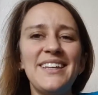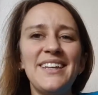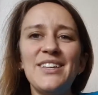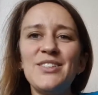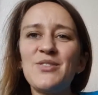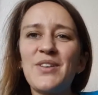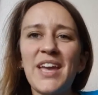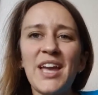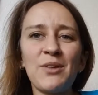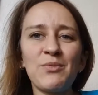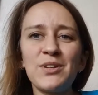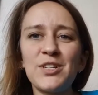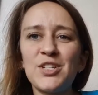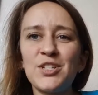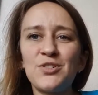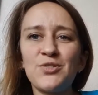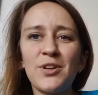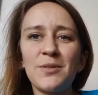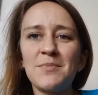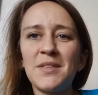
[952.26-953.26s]
you can't reach a
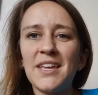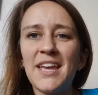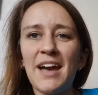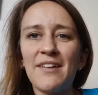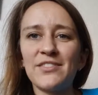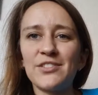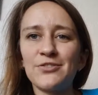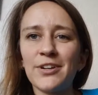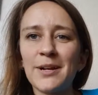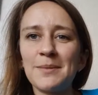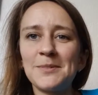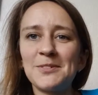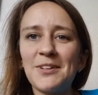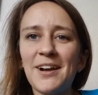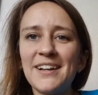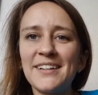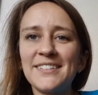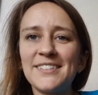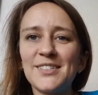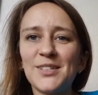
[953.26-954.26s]
dream that you haven't dreamed,
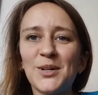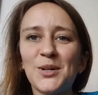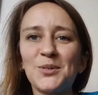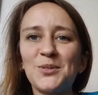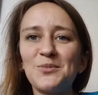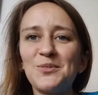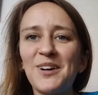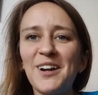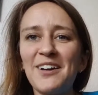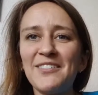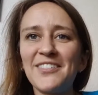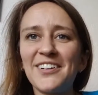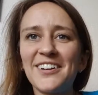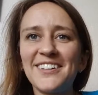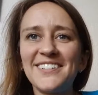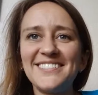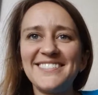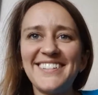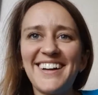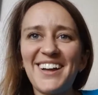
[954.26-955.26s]
right? So, whatever.
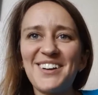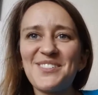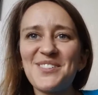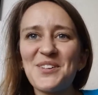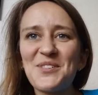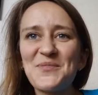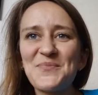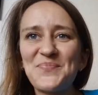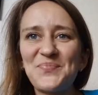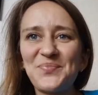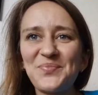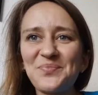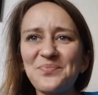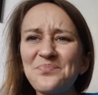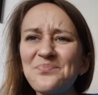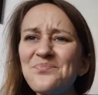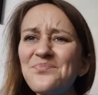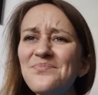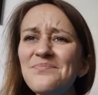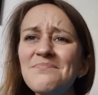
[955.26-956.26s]
I don't know.
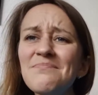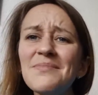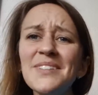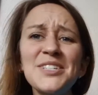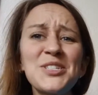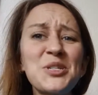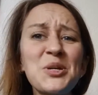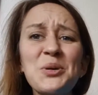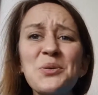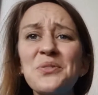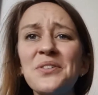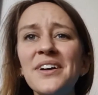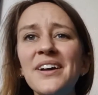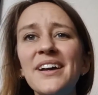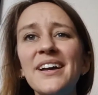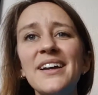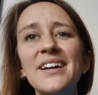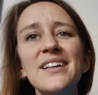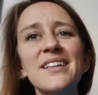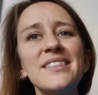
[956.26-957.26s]
So,
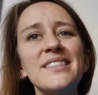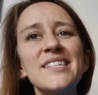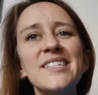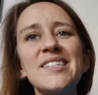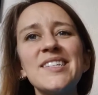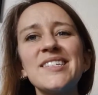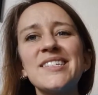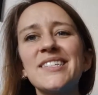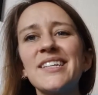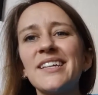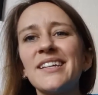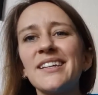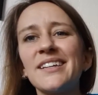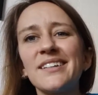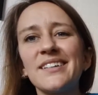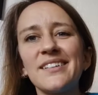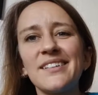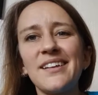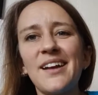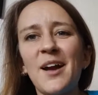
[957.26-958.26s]
this is a
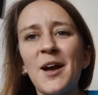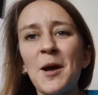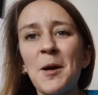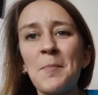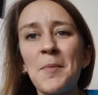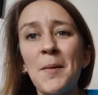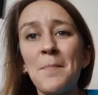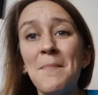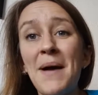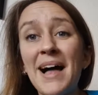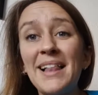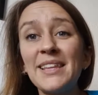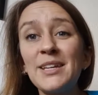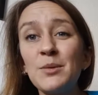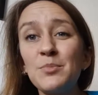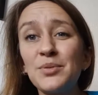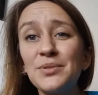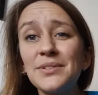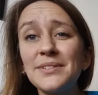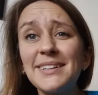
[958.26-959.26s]

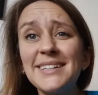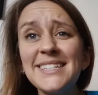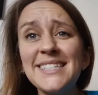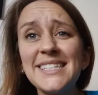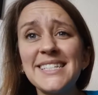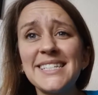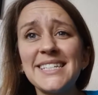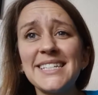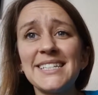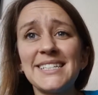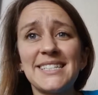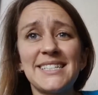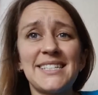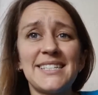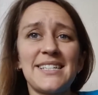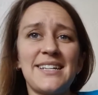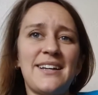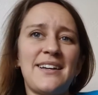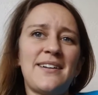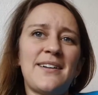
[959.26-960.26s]
malleable list.
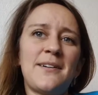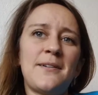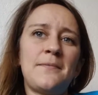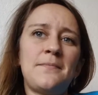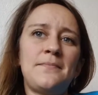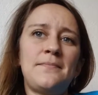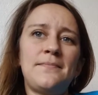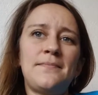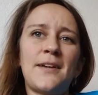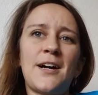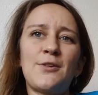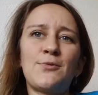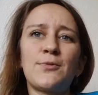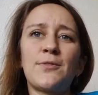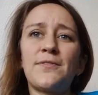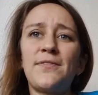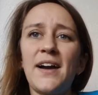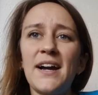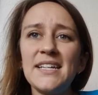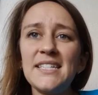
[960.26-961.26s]
It's I'll
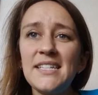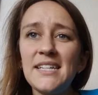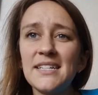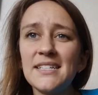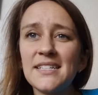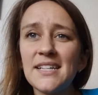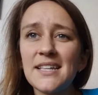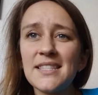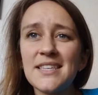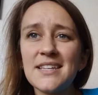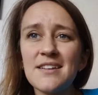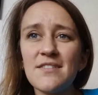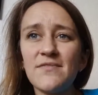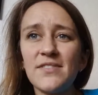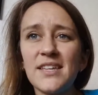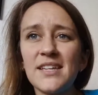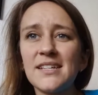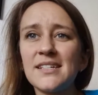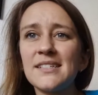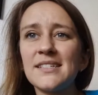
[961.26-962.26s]
revise it as I think of
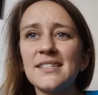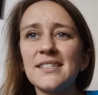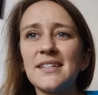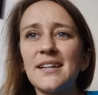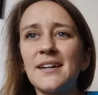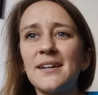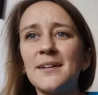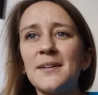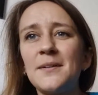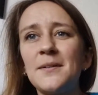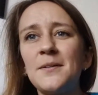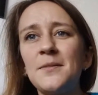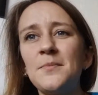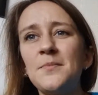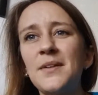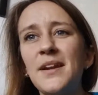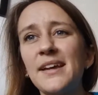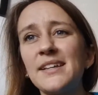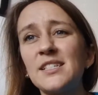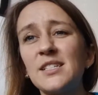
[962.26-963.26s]
things, and I